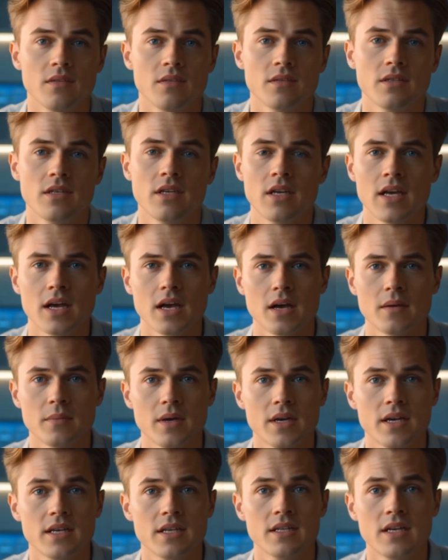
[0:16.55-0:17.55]
Today I'm
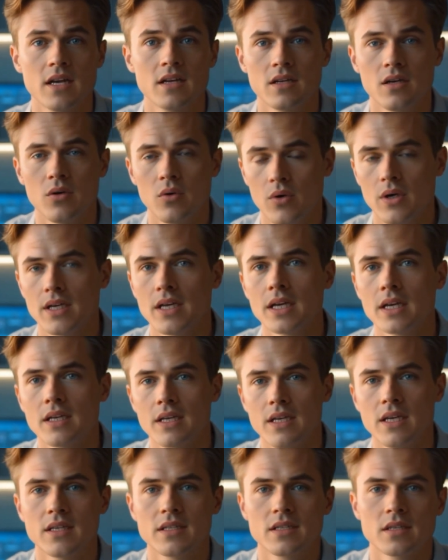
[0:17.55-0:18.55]
breaking down a quick and
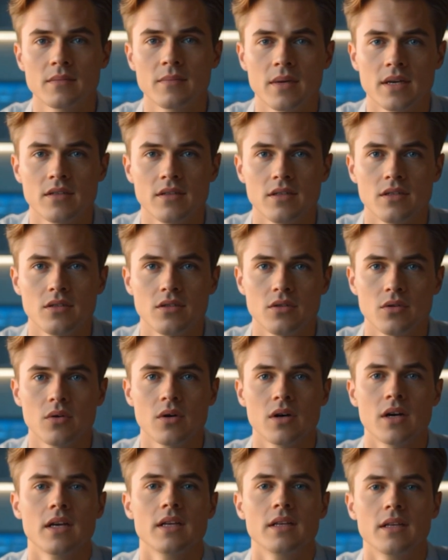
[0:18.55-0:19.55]
easy method to
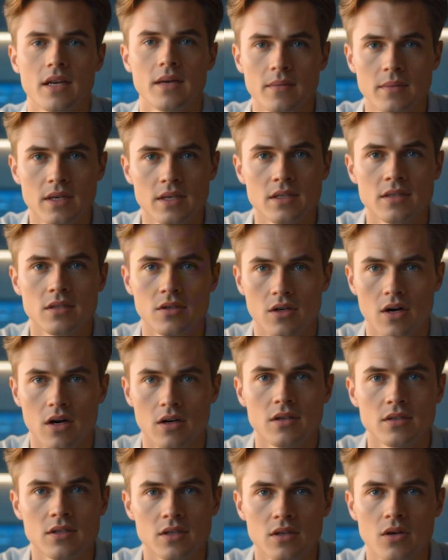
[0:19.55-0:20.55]
score unlimited
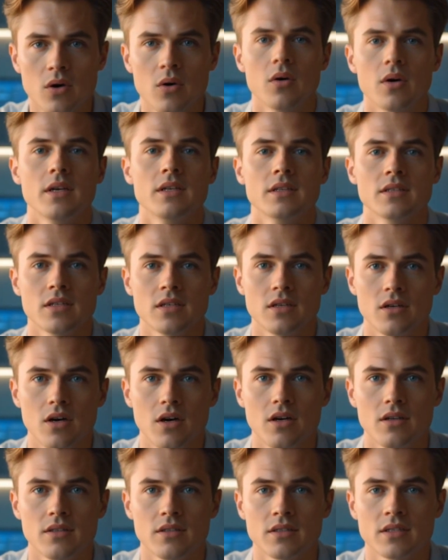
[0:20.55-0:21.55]
stars and coins in
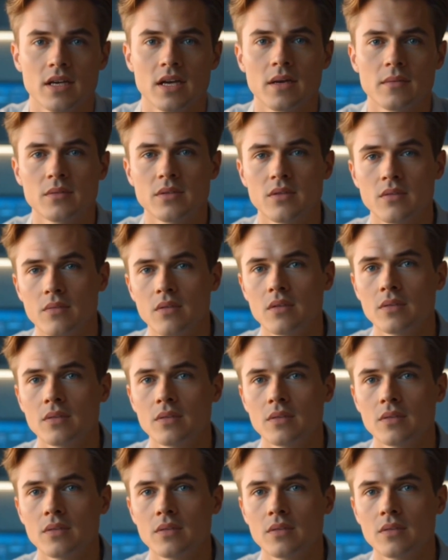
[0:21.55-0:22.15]
Gardenscapes.